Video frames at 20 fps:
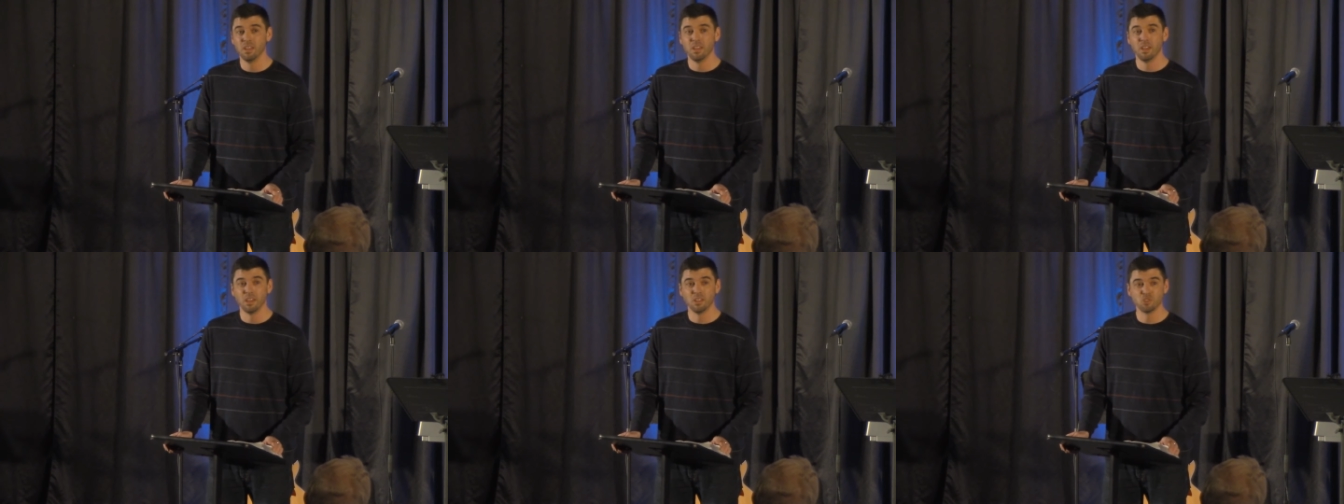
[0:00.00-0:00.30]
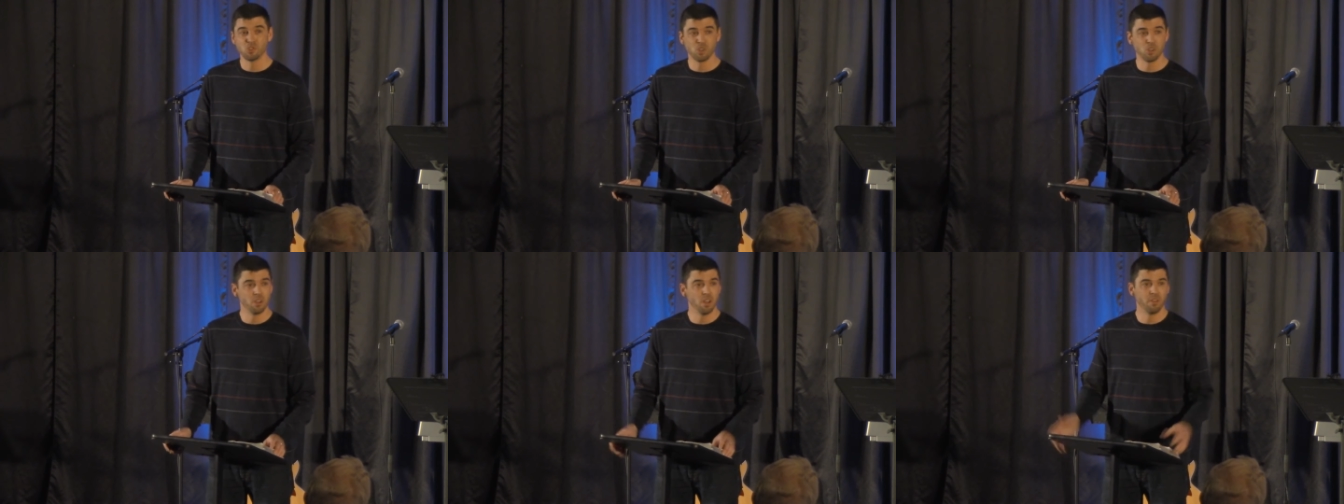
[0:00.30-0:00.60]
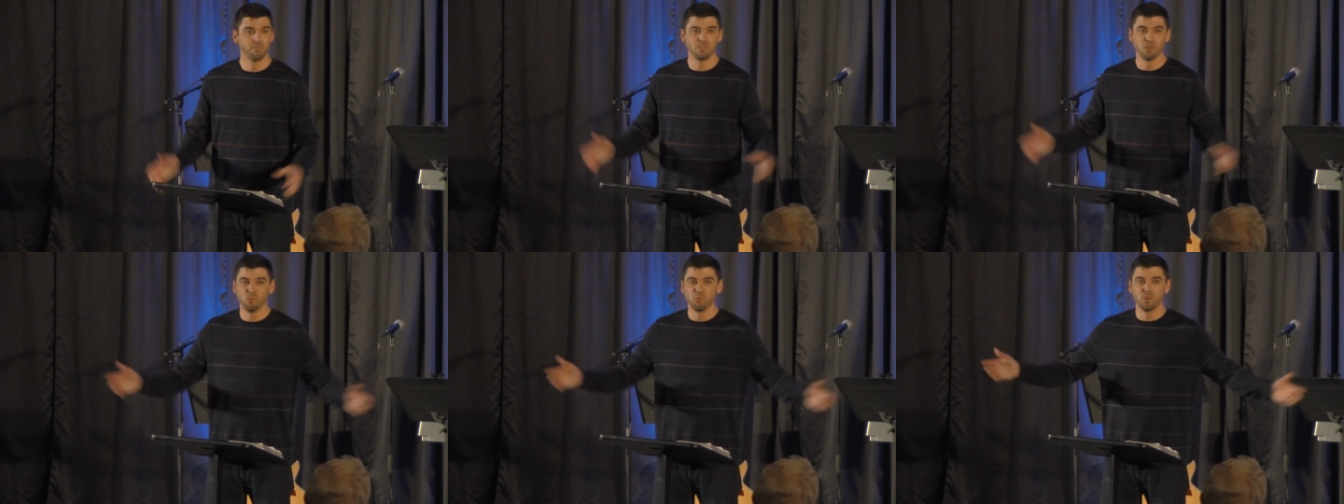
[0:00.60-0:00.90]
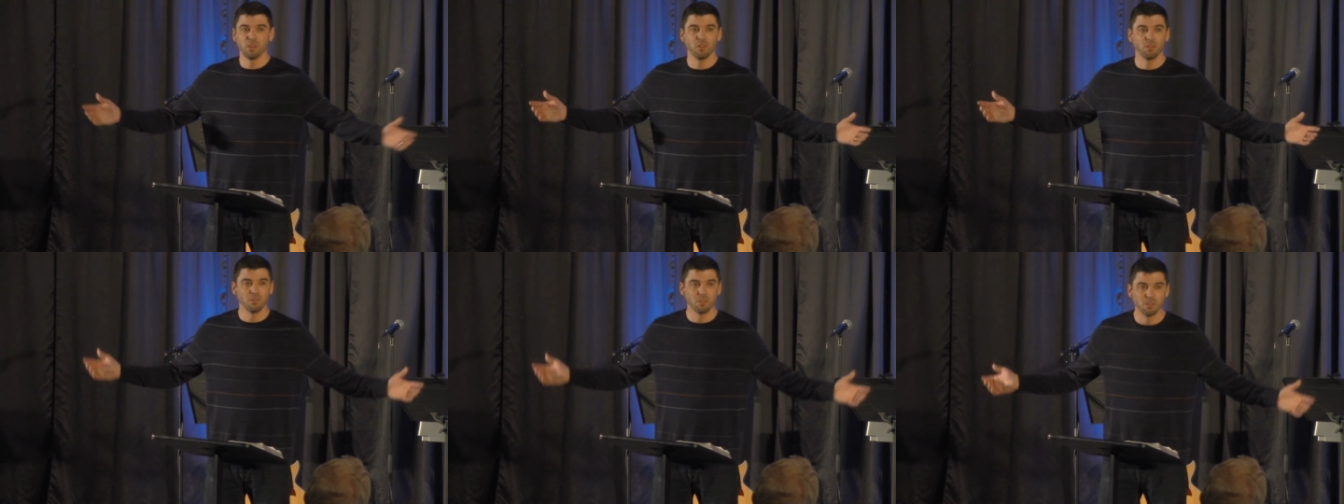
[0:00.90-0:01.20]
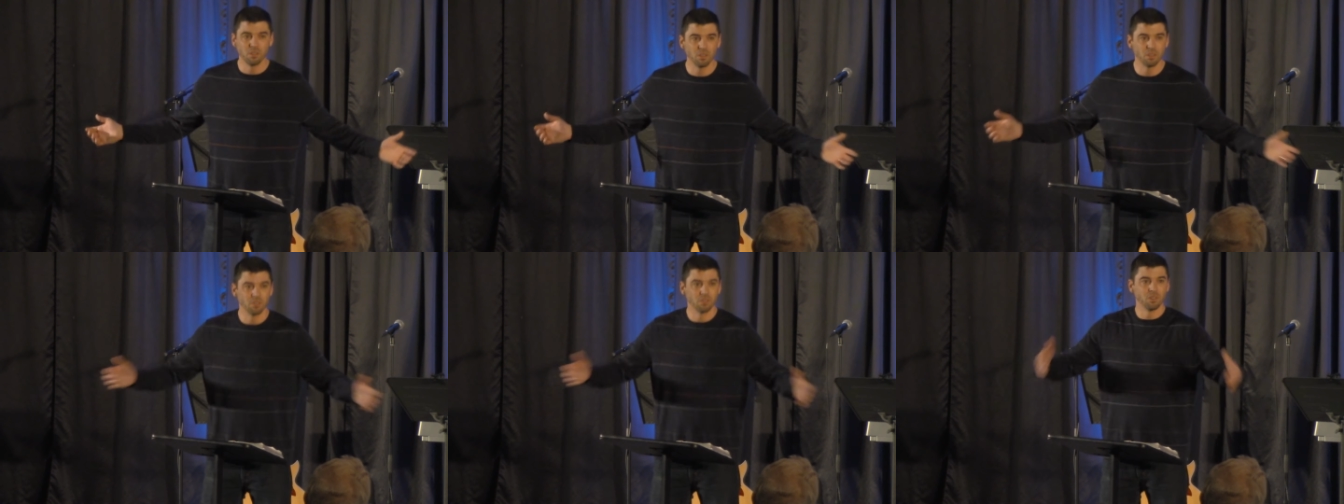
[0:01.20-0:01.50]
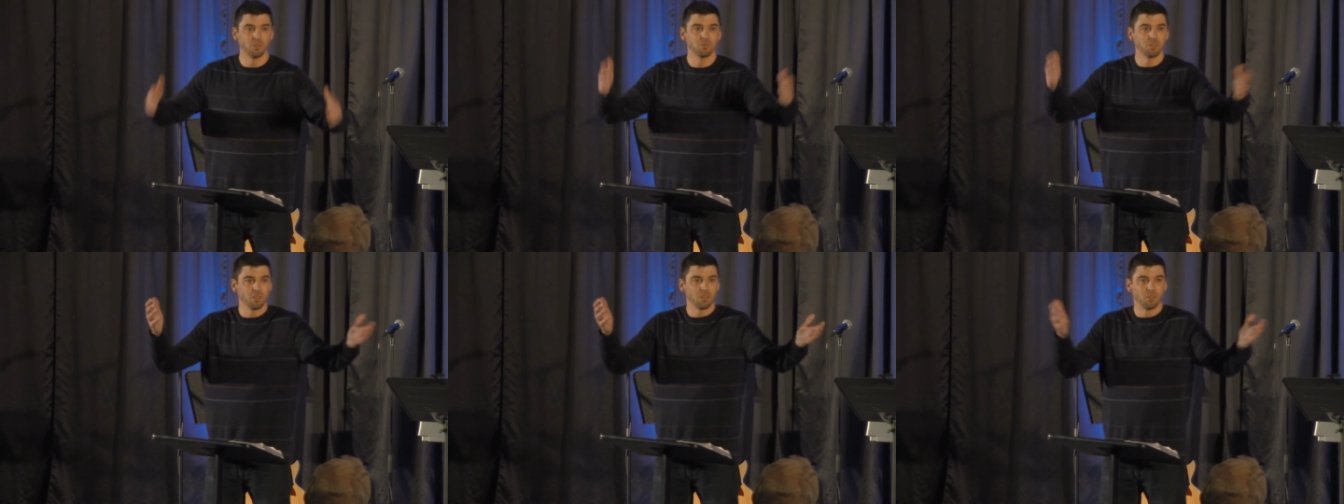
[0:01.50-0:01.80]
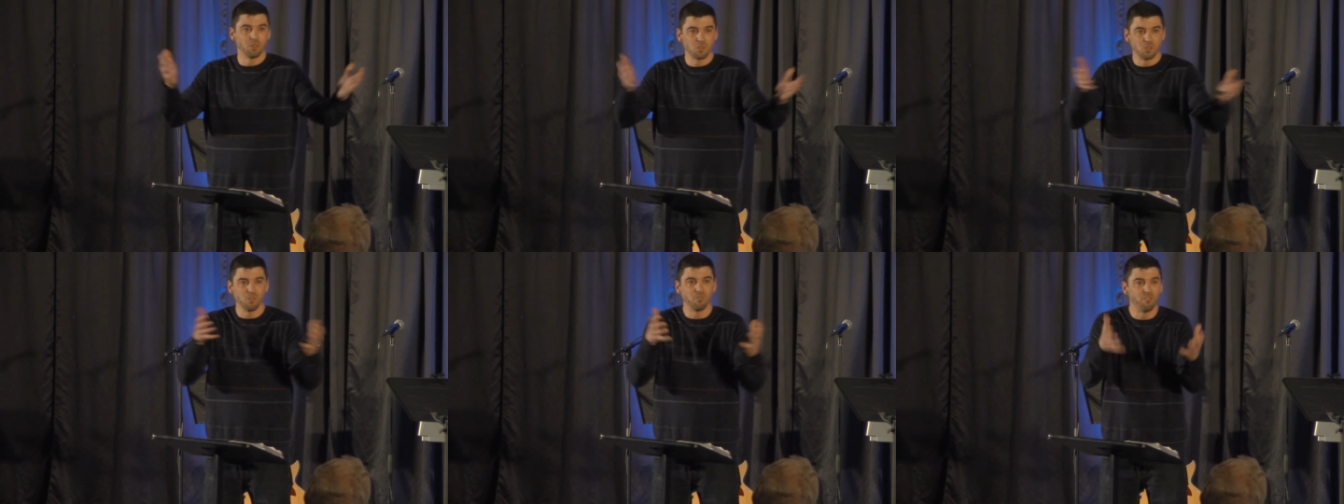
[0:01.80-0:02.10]
And sure enough, don't, we, don't,
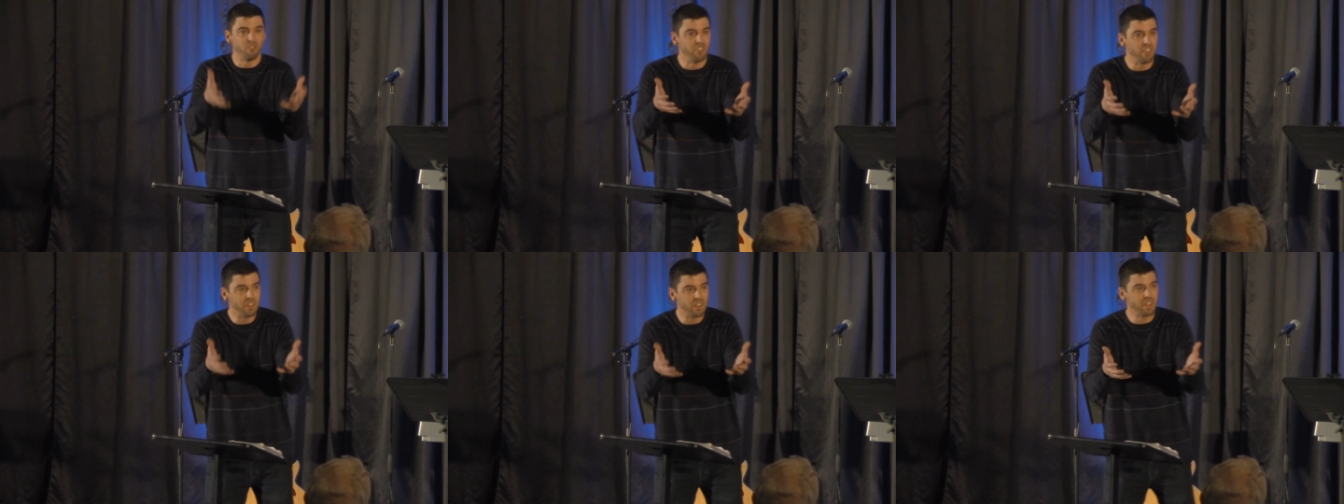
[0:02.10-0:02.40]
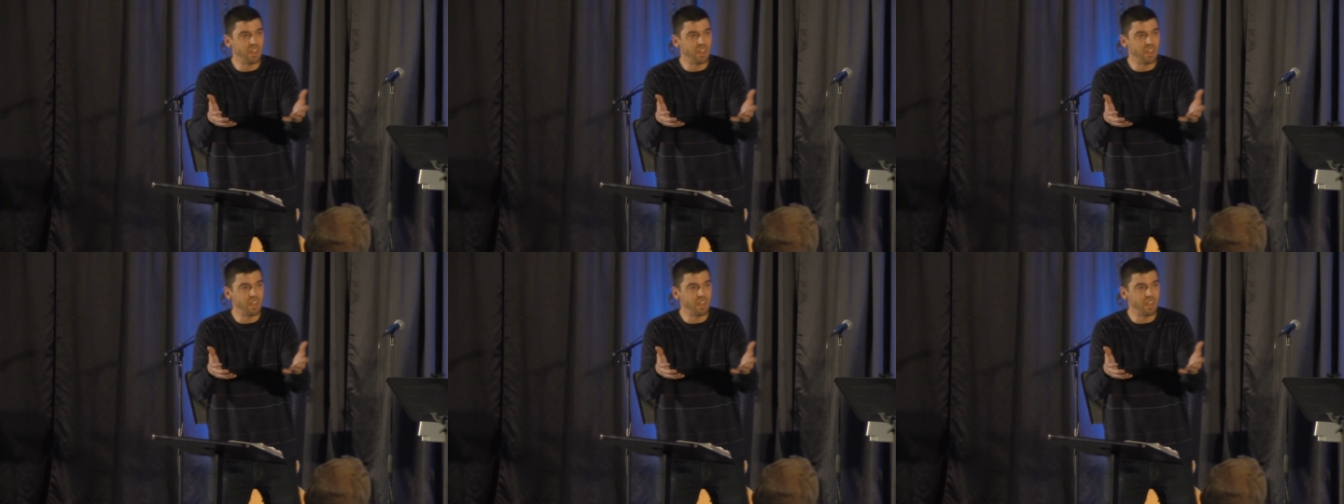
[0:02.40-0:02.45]
don't you feel